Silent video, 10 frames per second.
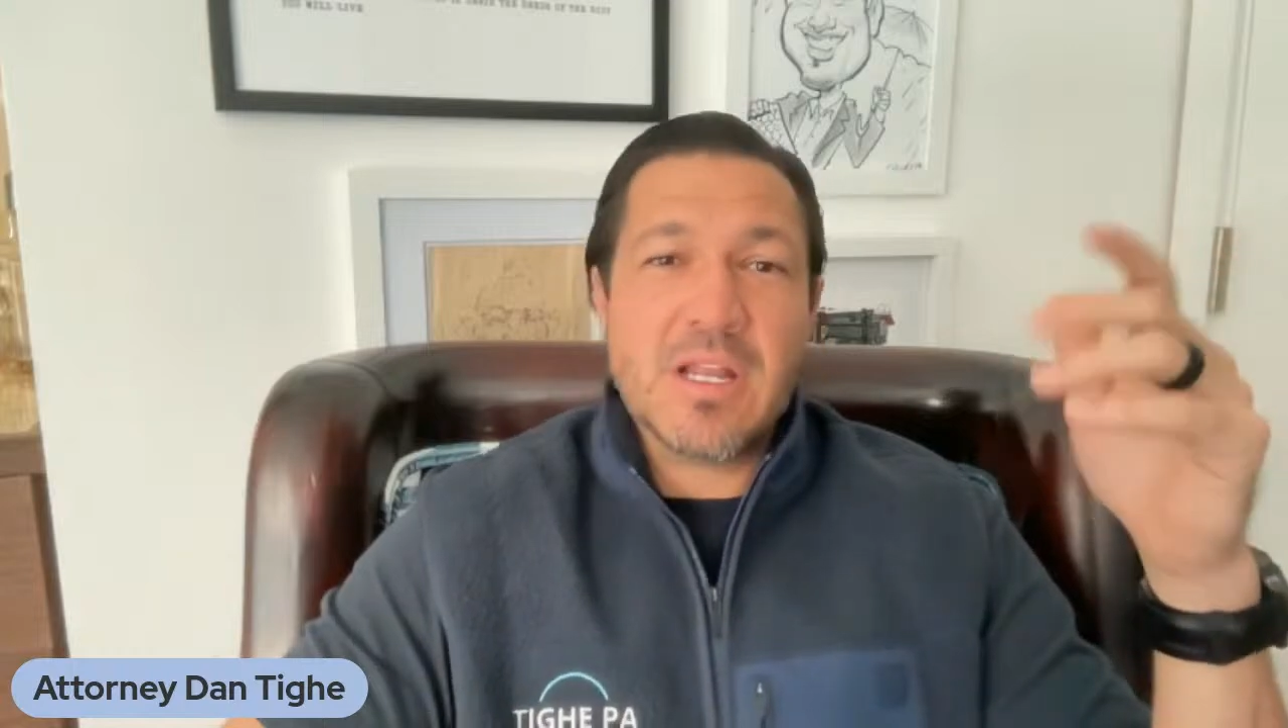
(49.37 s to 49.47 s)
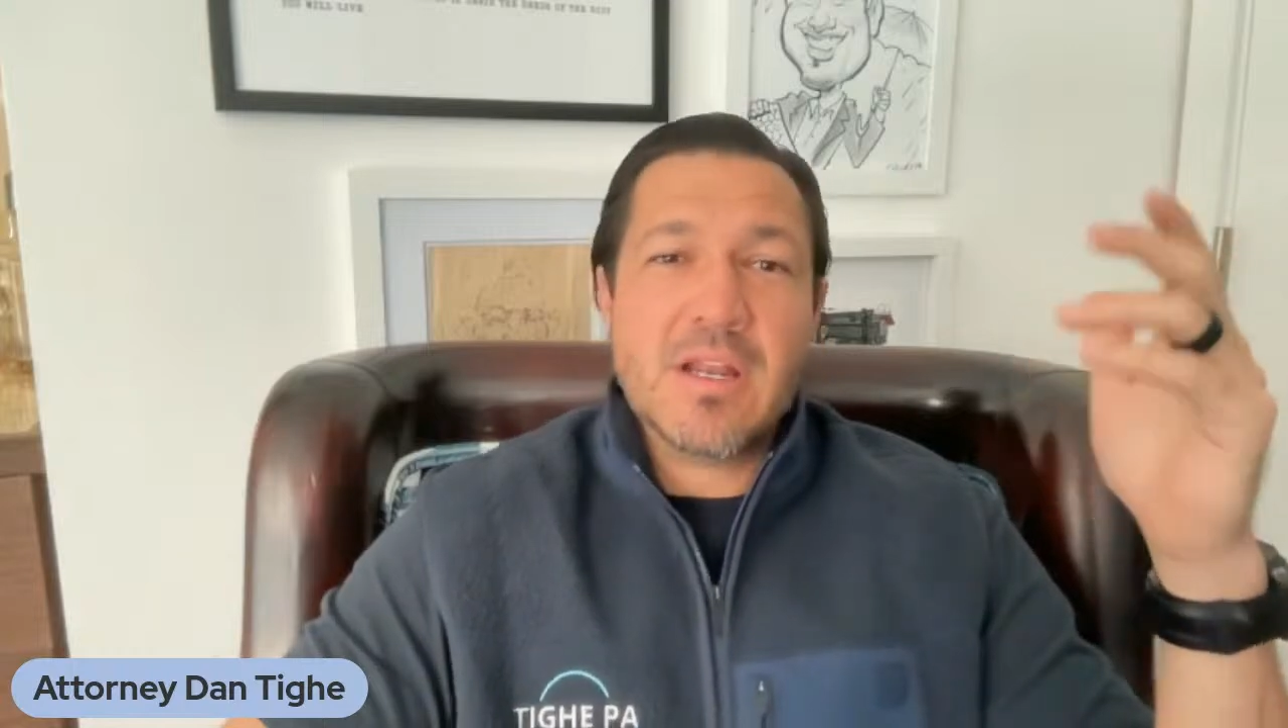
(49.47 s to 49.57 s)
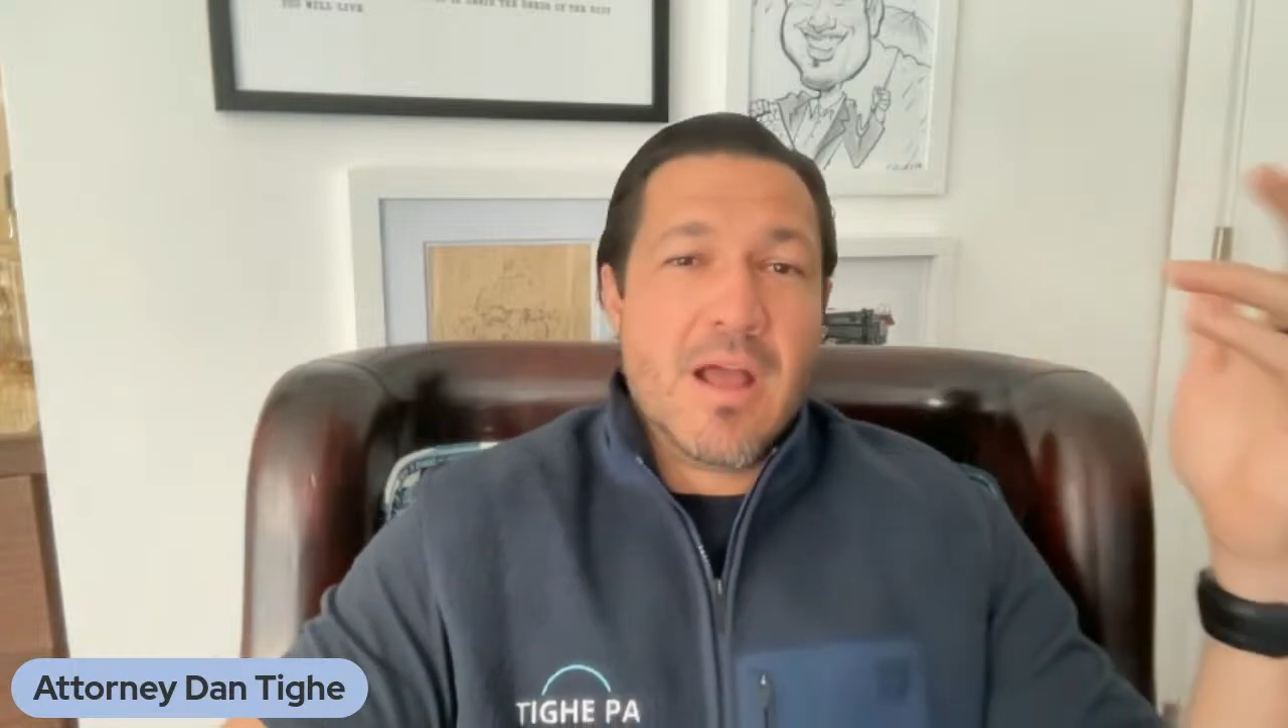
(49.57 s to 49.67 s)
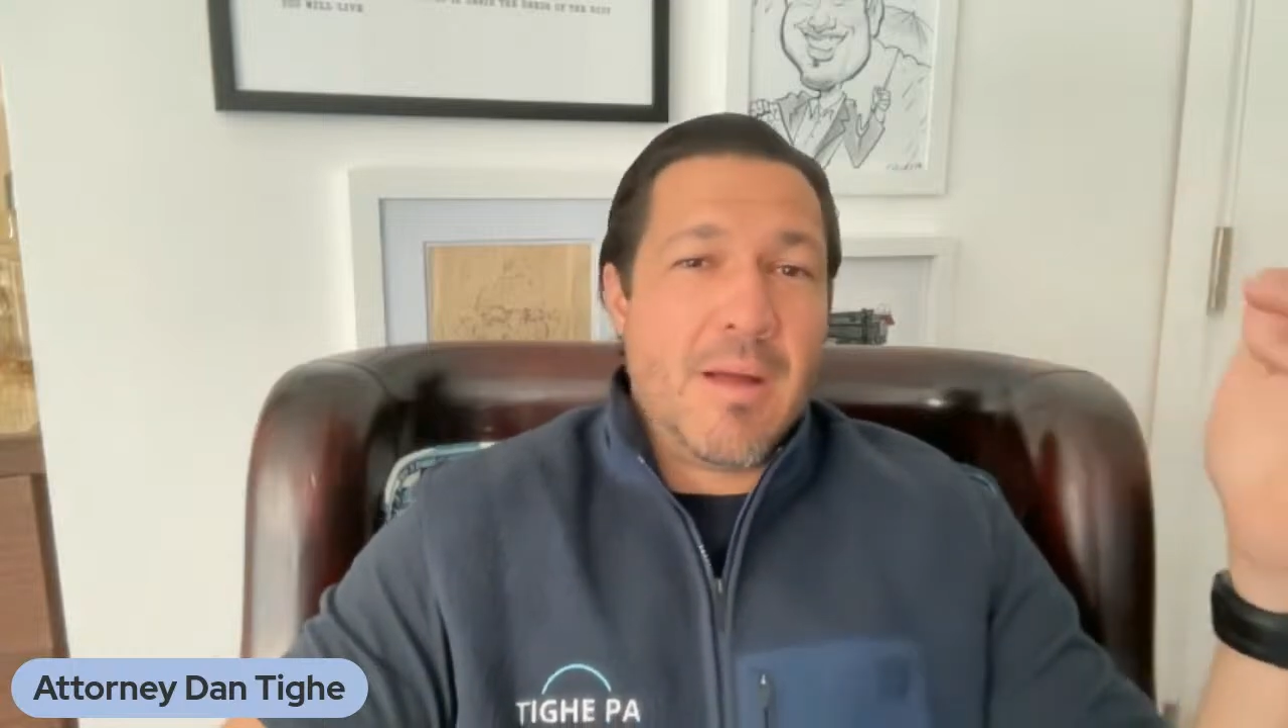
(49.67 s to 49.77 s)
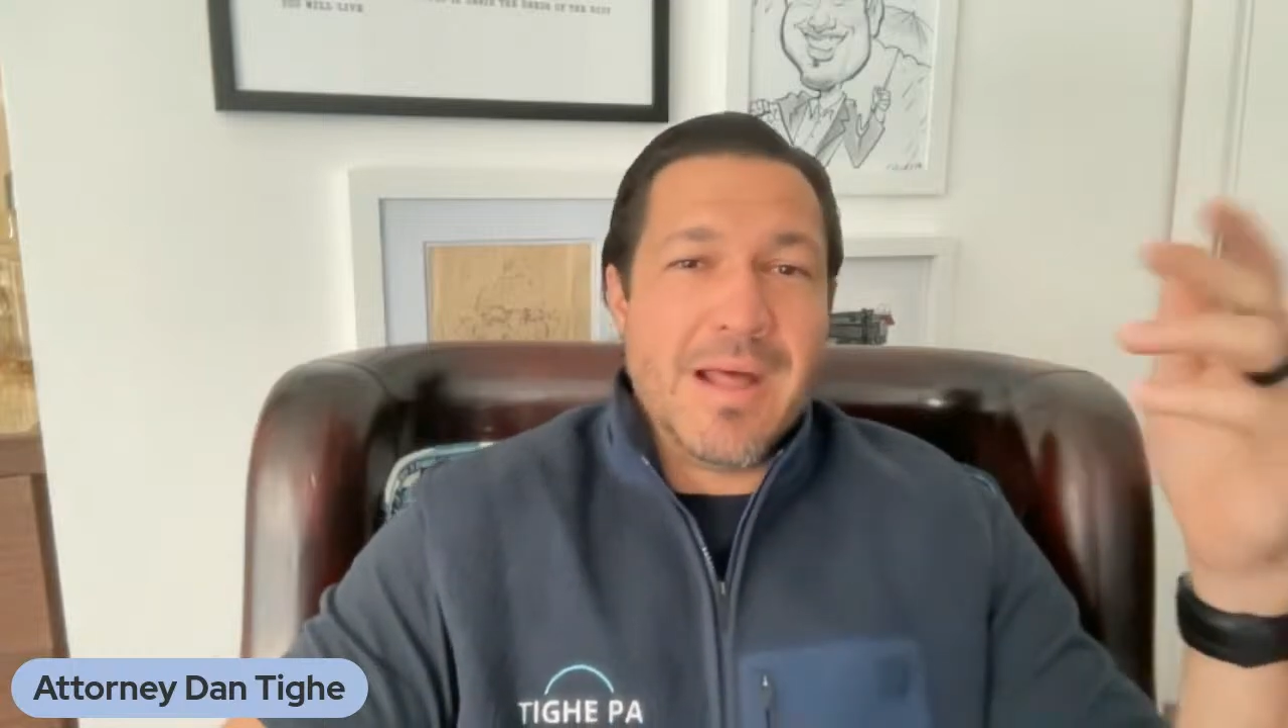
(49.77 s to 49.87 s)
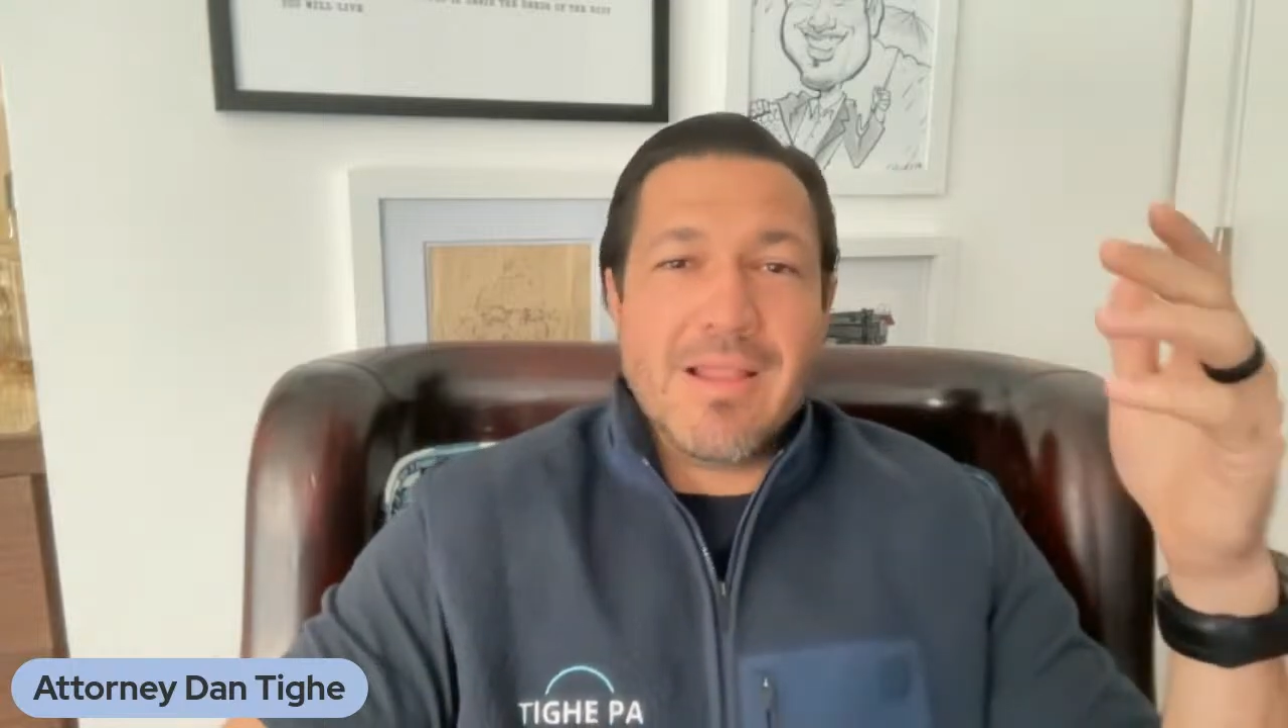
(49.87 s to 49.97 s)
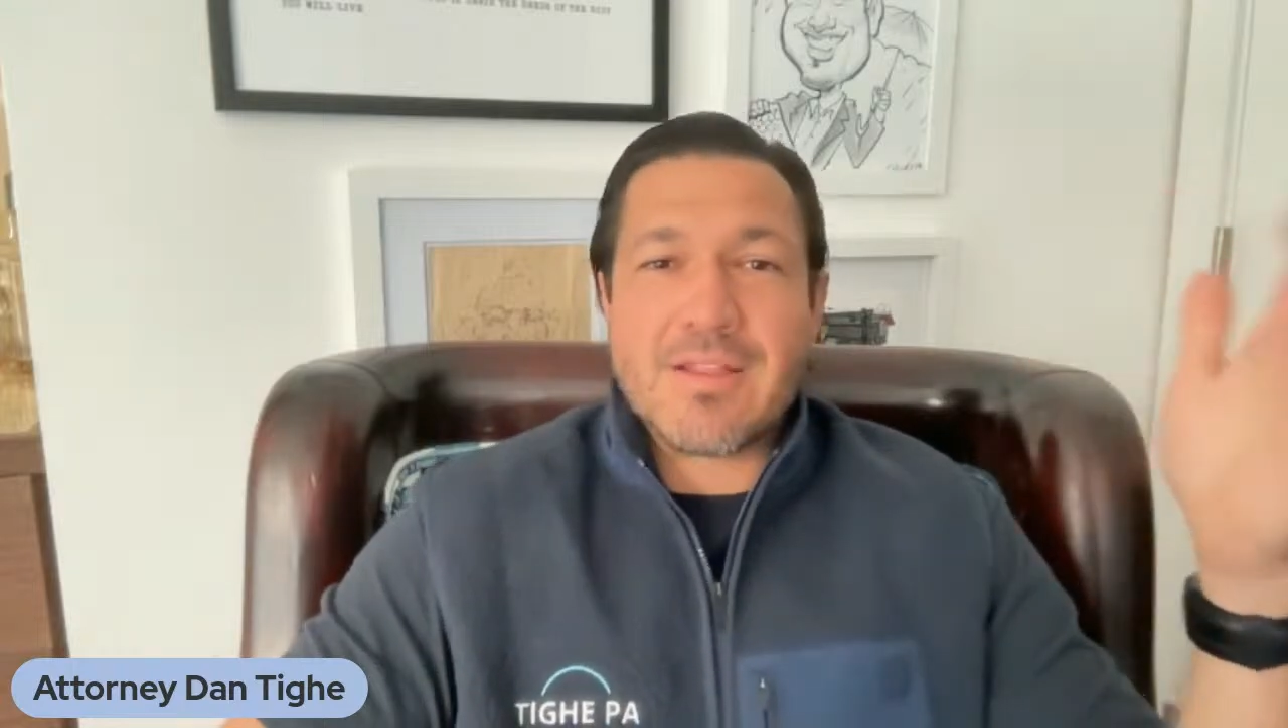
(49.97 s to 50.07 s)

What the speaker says: but I'm not